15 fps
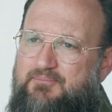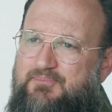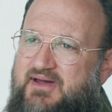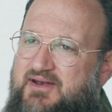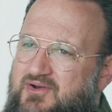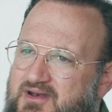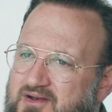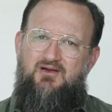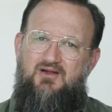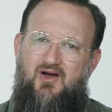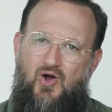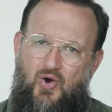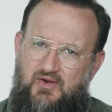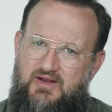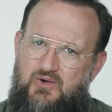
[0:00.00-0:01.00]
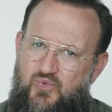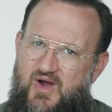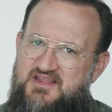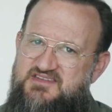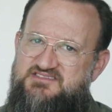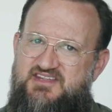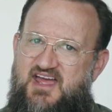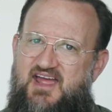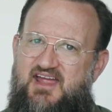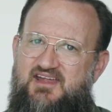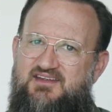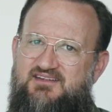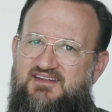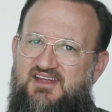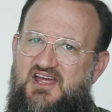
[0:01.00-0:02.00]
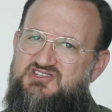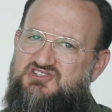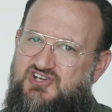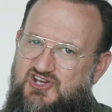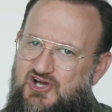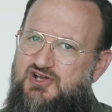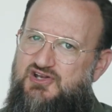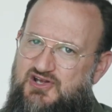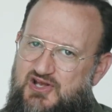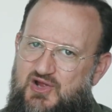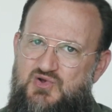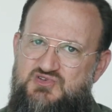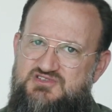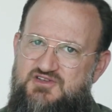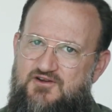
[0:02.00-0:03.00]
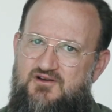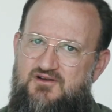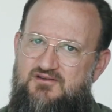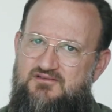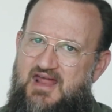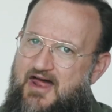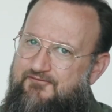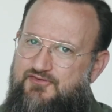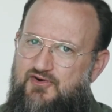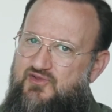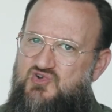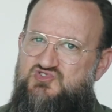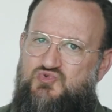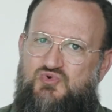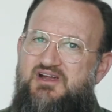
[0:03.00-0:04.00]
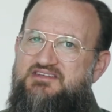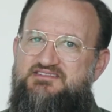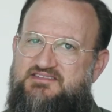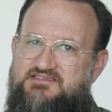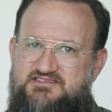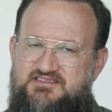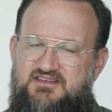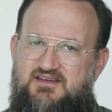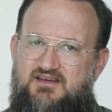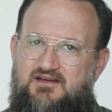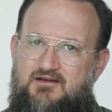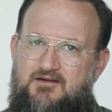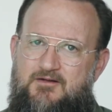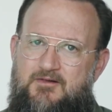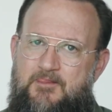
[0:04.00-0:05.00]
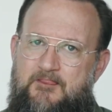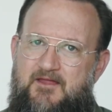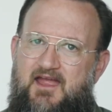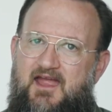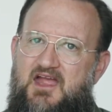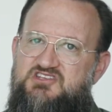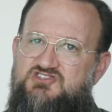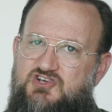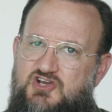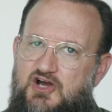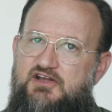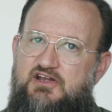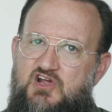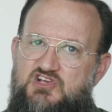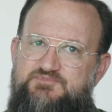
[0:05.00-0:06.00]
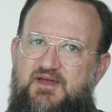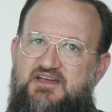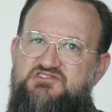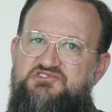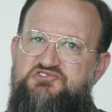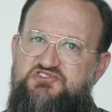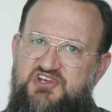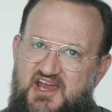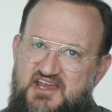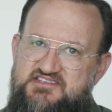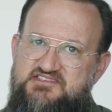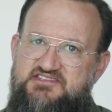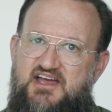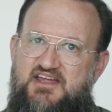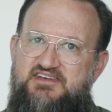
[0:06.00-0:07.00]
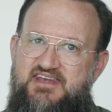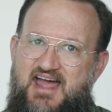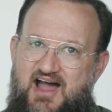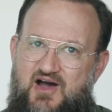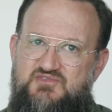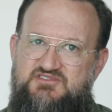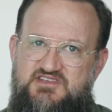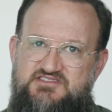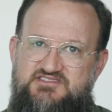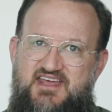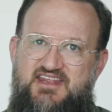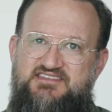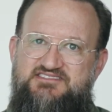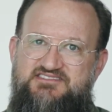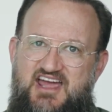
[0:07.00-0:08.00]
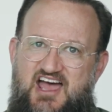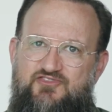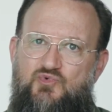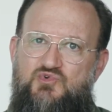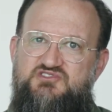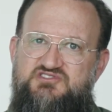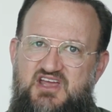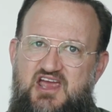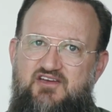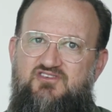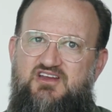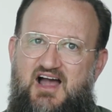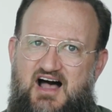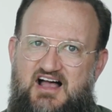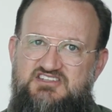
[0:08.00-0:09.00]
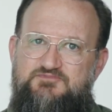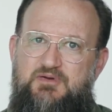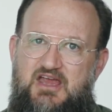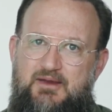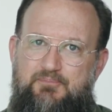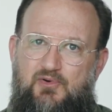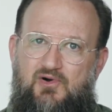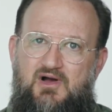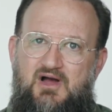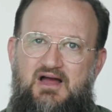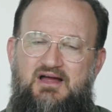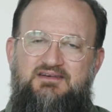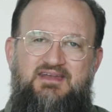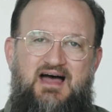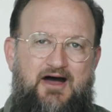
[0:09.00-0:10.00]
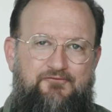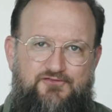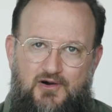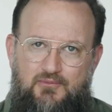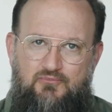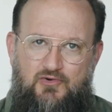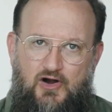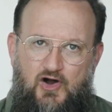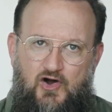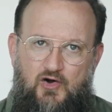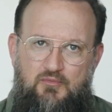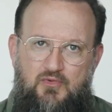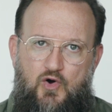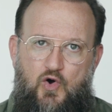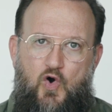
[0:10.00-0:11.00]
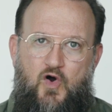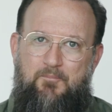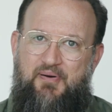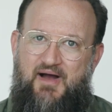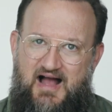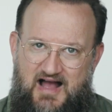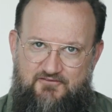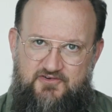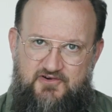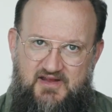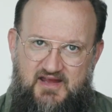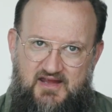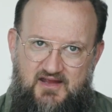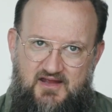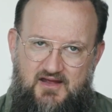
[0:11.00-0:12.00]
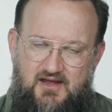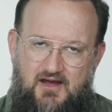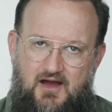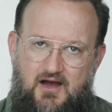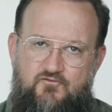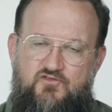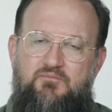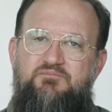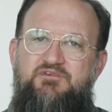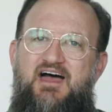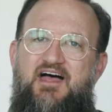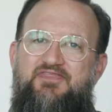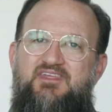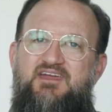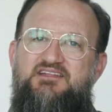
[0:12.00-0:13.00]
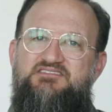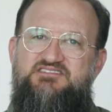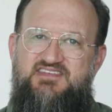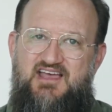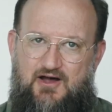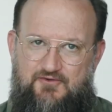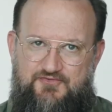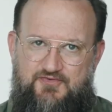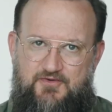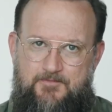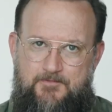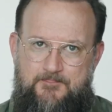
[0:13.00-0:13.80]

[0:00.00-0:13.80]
But Holy Wednesday is good news not for those reasons. It's good news because Jesus announces that his death will save God's people, not from Rome or poverty, from death itself.